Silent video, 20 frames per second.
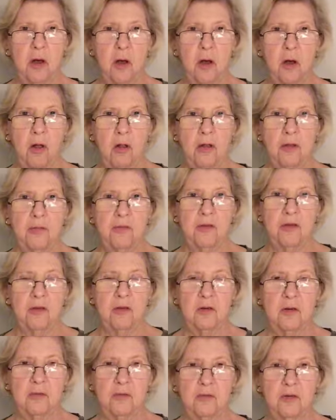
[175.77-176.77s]
all of the
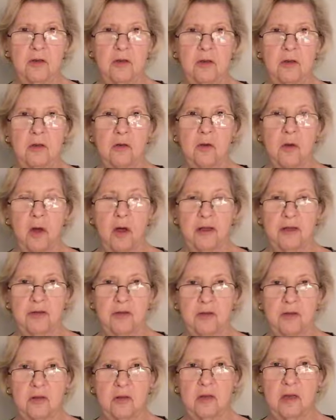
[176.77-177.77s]
different
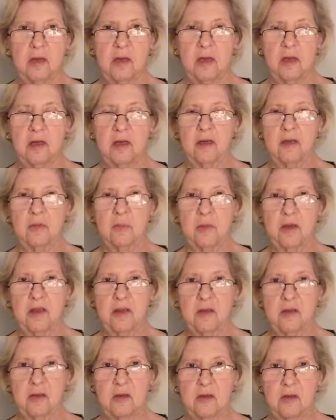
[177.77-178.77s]
costs and
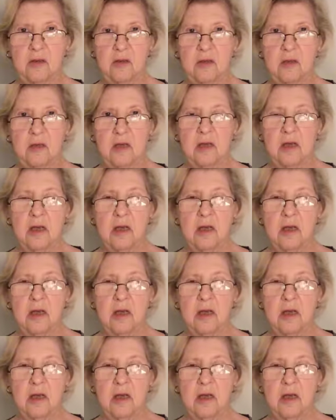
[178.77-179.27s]
expenses?